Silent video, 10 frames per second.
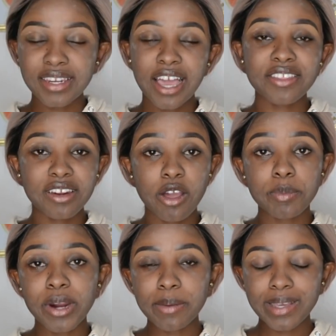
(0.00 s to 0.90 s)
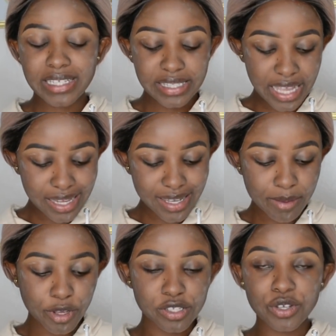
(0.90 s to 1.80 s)
Now that our primer is set,
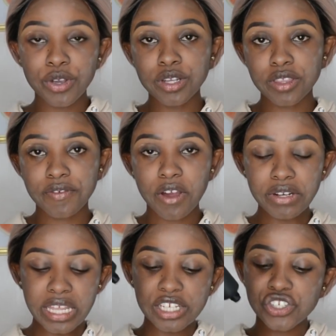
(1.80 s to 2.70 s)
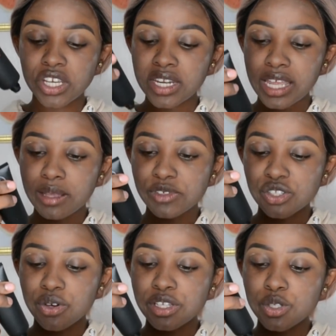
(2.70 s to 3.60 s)
I'm going to go into the foundation, and I'm
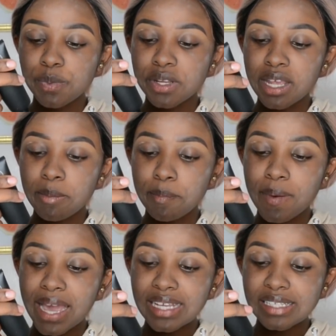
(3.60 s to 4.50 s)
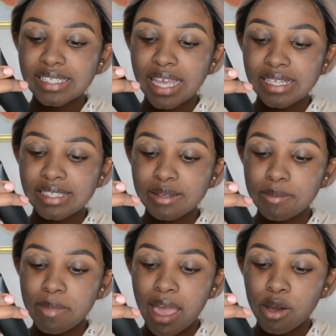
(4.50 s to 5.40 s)
just going to put a pint-sized
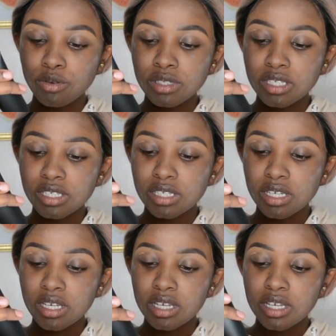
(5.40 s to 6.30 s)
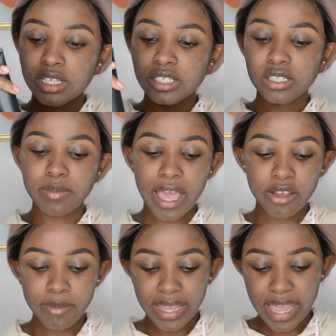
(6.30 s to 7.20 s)
amount to the
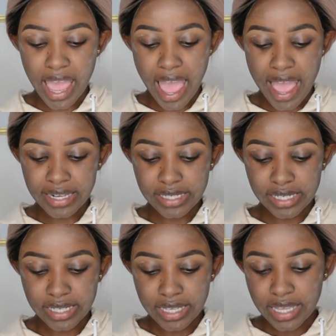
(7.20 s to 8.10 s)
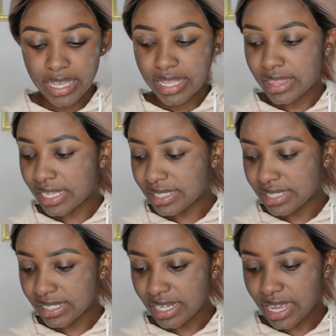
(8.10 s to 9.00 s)
back of my hand. Let's
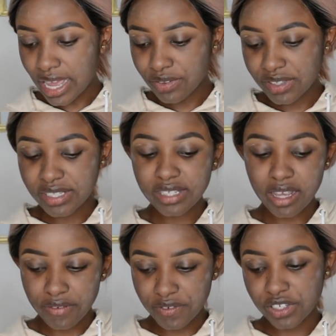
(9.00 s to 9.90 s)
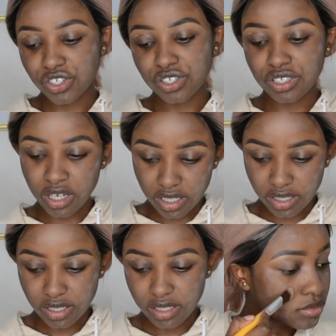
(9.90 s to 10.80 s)
see how this coverage does.